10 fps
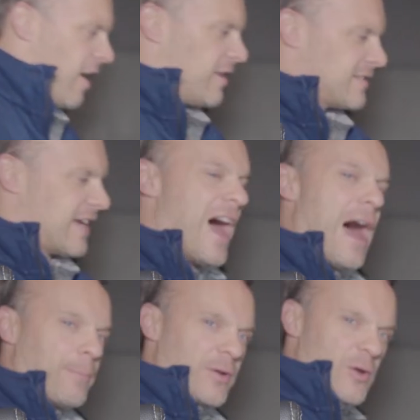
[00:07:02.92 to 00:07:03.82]
On
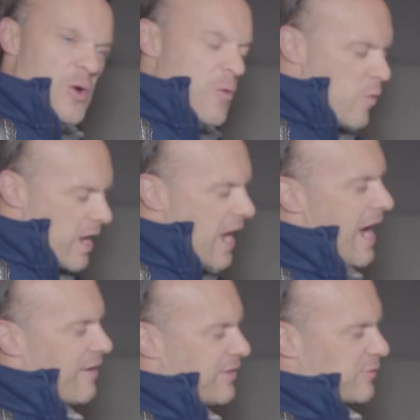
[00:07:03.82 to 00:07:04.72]
top, we
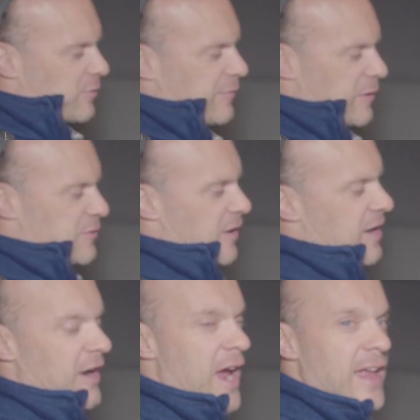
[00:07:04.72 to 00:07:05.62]
have this
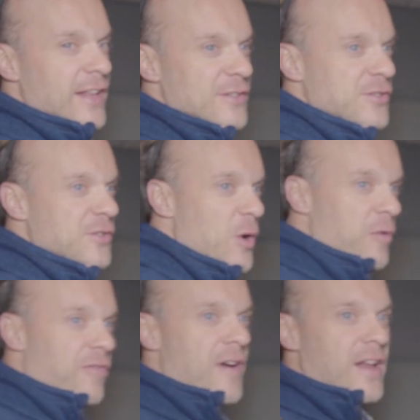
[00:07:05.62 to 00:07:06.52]
refrigerator, and it's
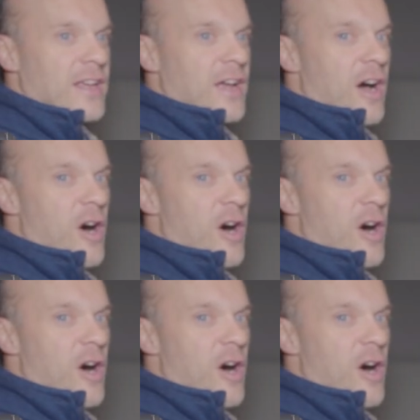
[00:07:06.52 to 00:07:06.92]
so funny,